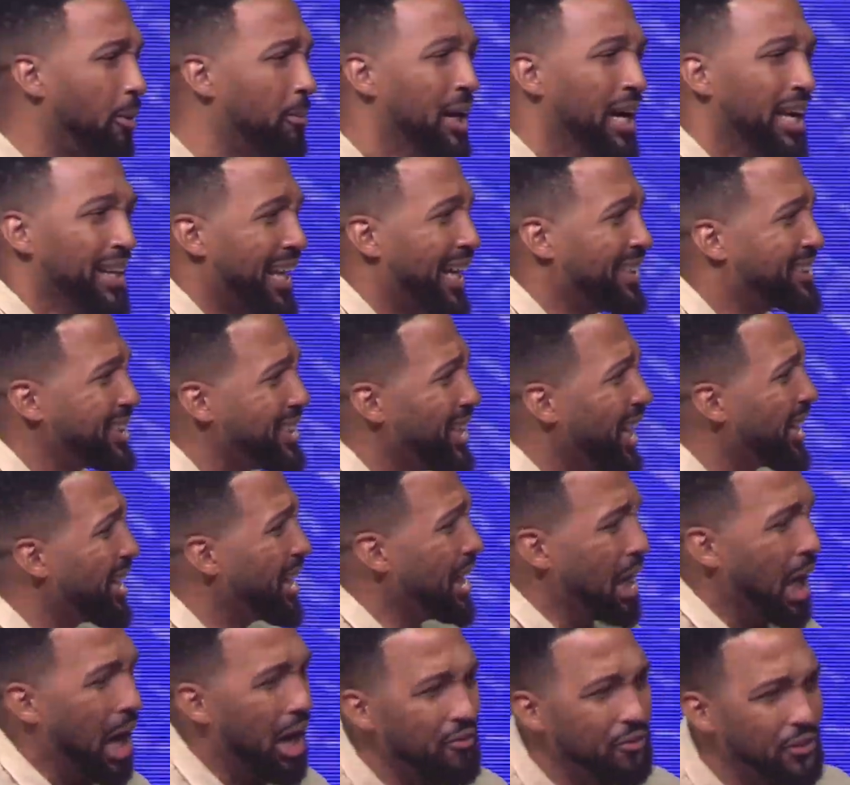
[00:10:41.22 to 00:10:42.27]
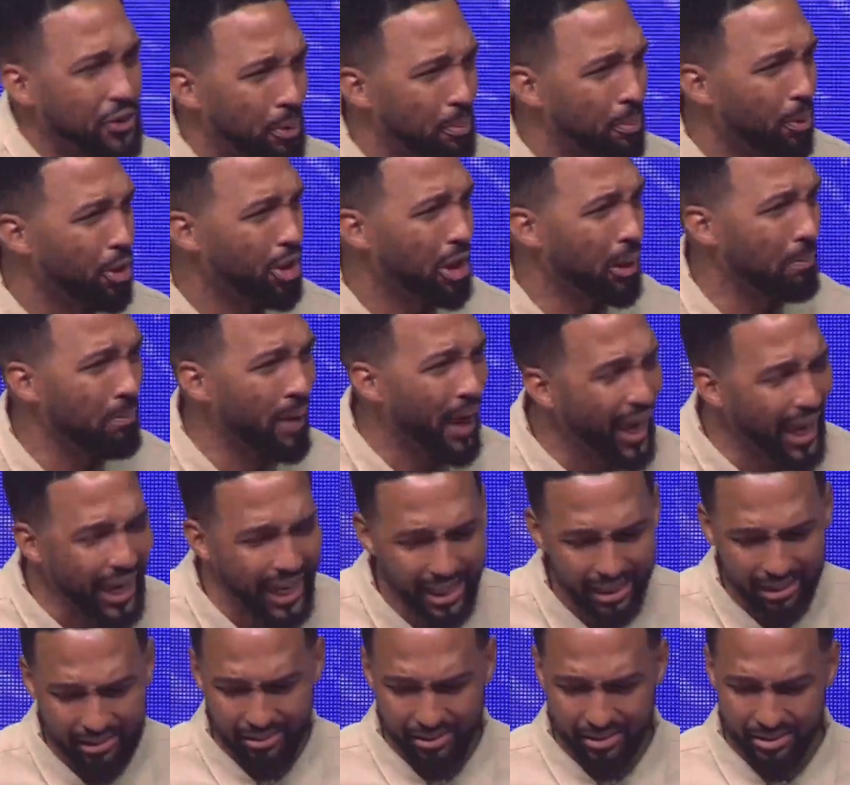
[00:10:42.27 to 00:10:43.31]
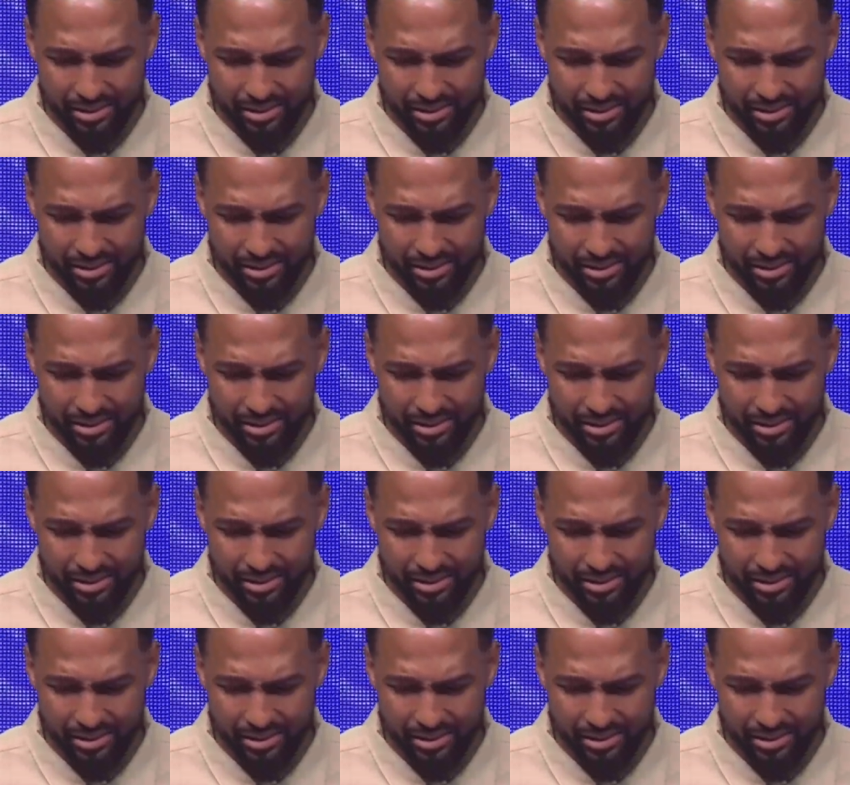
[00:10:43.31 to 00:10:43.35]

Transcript: him, that's an uncomfortable command.